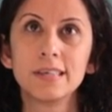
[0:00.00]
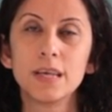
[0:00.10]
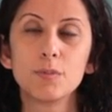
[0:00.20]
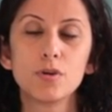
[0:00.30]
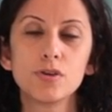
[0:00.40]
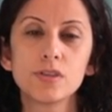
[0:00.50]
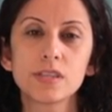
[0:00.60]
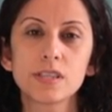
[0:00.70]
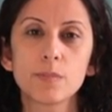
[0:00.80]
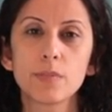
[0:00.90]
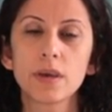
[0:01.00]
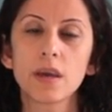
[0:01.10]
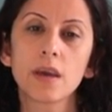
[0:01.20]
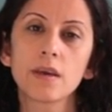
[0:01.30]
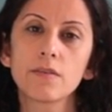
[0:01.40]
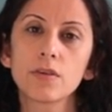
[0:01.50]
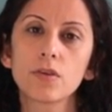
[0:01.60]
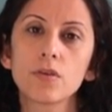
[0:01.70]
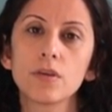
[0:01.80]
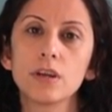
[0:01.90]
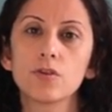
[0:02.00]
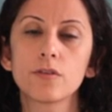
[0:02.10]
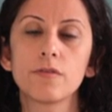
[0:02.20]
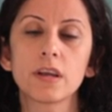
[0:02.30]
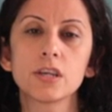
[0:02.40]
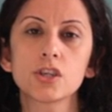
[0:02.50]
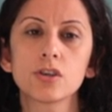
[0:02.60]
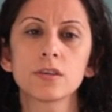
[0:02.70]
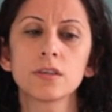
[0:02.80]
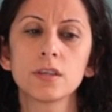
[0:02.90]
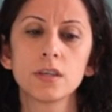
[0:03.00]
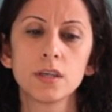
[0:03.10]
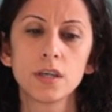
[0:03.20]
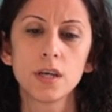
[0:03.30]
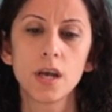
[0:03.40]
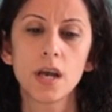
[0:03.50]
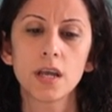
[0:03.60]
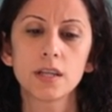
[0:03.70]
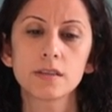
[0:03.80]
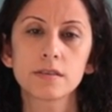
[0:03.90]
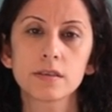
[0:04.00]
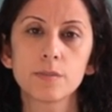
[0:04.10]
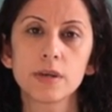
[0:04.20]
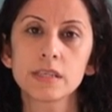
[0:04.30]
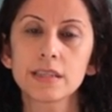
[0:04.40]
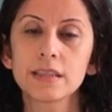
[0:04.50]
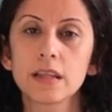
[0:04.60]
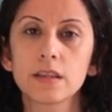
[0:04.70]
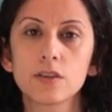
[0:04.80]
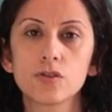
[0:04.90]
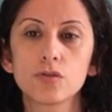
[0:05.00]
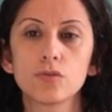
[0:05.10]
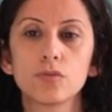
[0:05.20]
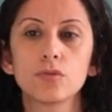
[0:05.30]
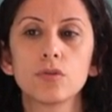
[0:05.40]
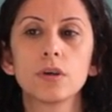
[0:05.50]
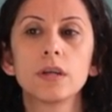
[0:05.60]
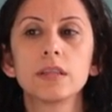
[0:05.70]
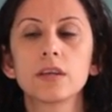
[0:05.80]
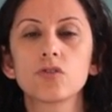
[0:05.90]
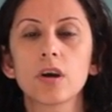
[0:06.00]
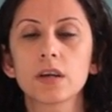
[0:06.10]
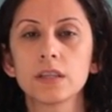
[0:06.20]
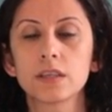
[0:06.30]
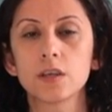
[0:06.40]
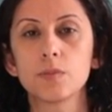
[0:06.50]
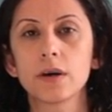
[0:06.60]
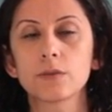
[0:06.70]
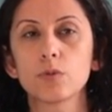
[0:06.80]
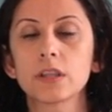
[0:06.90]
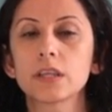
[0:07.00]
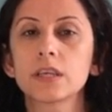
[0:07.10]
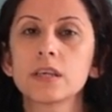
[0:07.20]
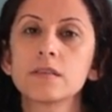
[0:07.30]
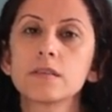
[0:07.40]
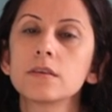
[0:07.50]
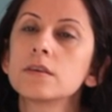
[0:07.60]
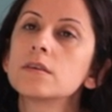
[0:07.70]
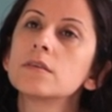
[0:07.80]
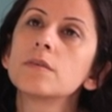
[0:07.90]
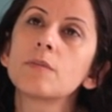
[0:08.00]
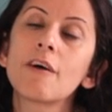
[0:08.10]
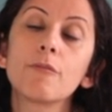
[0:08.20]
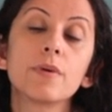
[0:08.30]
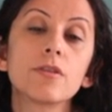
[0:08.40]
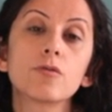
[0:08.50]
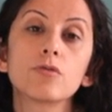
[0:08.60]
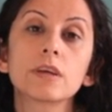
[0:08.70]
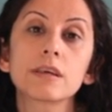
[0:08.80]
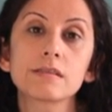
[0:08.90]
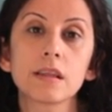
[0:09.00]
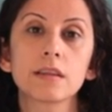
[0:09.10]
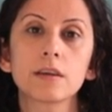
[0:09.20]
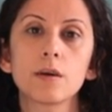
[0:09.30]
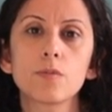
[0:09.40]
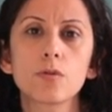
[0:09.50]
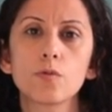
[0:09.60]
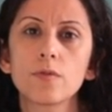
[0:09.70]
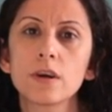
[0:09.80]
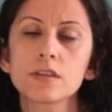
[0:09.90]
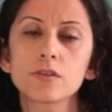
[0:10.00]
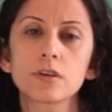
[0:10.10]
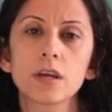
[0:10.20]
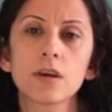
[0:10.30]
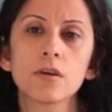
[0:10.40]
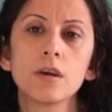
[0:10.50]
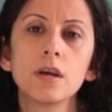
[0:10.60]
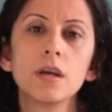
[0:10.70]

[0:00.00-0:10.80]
emergency behavior intervention, and it's basically they talk a little about what the kids have been through, the kids that come through foster care.